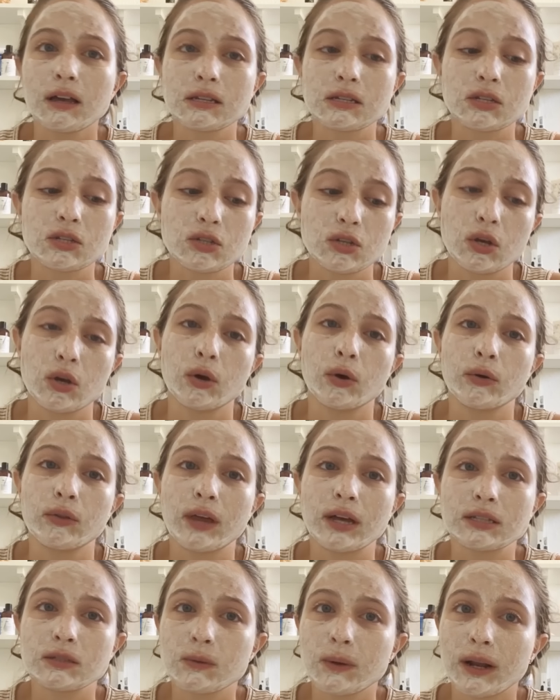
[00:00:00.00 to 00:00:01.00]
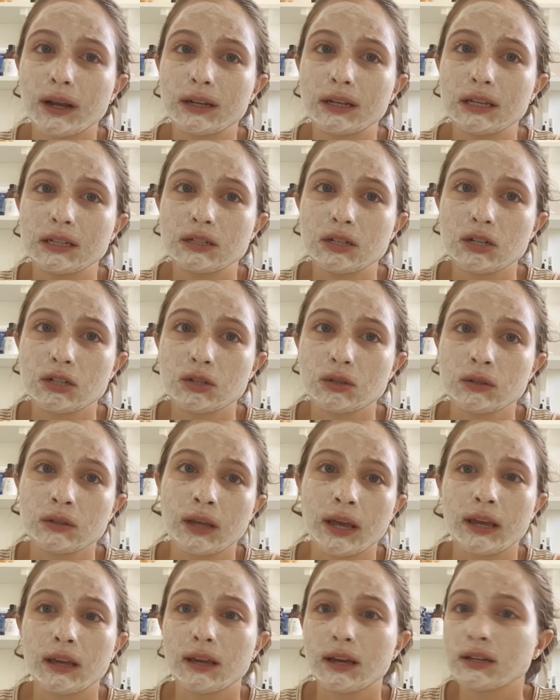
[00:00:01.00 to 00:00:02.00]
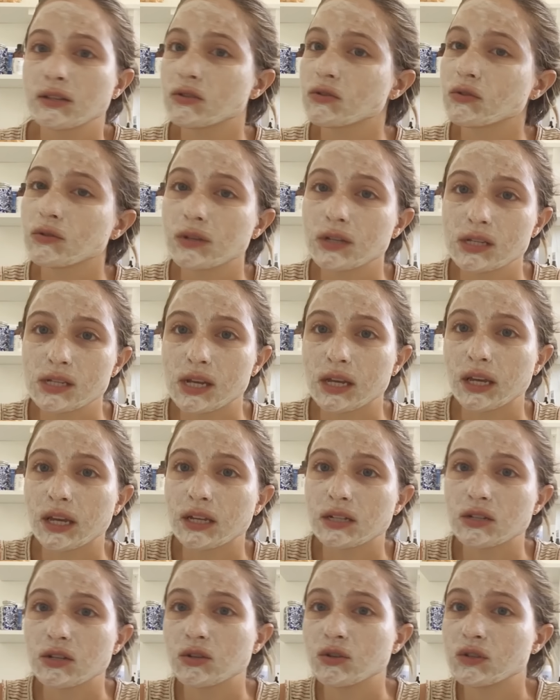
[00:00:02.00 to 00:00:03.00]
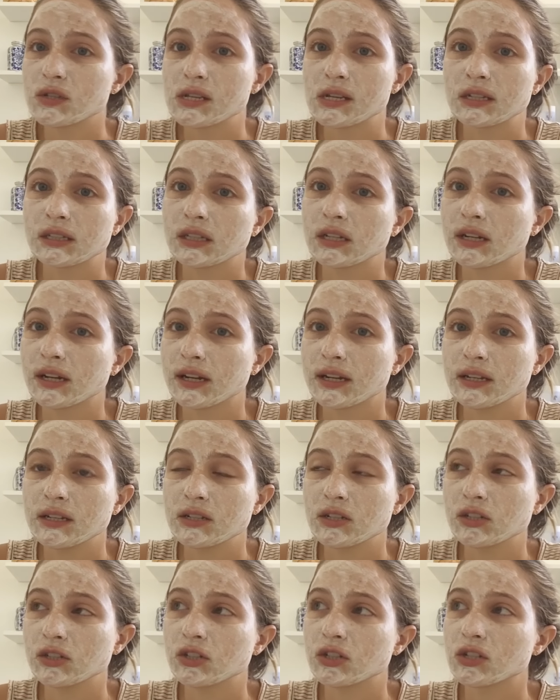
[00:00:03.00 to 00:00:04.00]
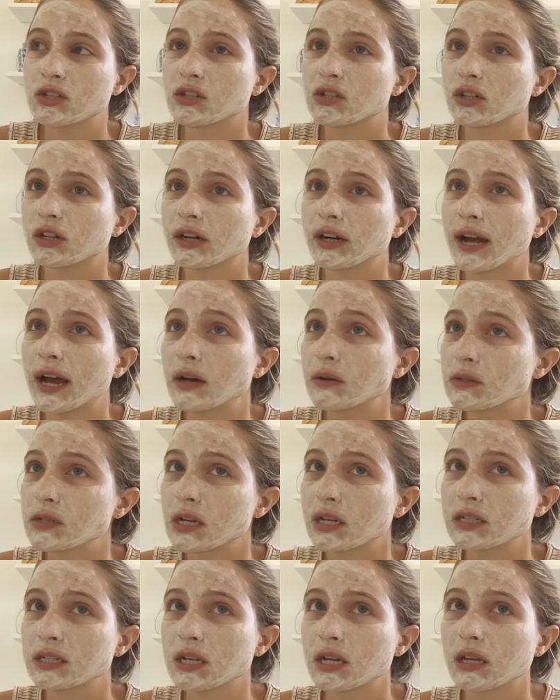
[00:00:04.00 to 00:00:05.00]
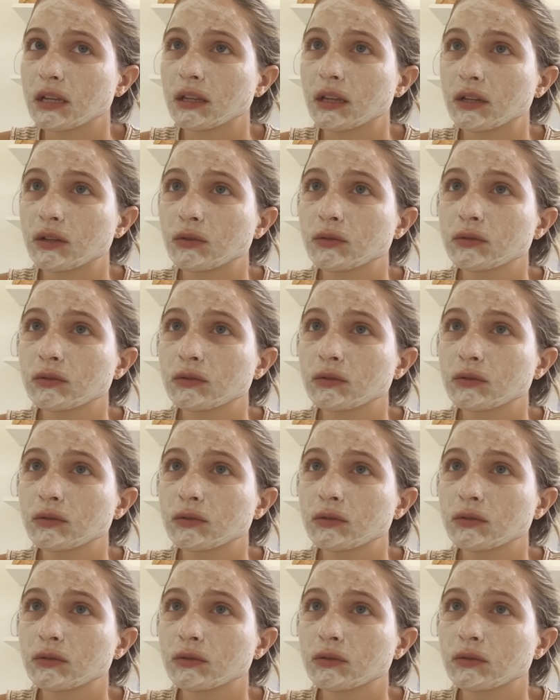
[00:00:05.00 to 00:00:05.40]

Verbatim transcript: So that's what I need to do. Like as soon as I get to New Zealand, I need to just start house hunting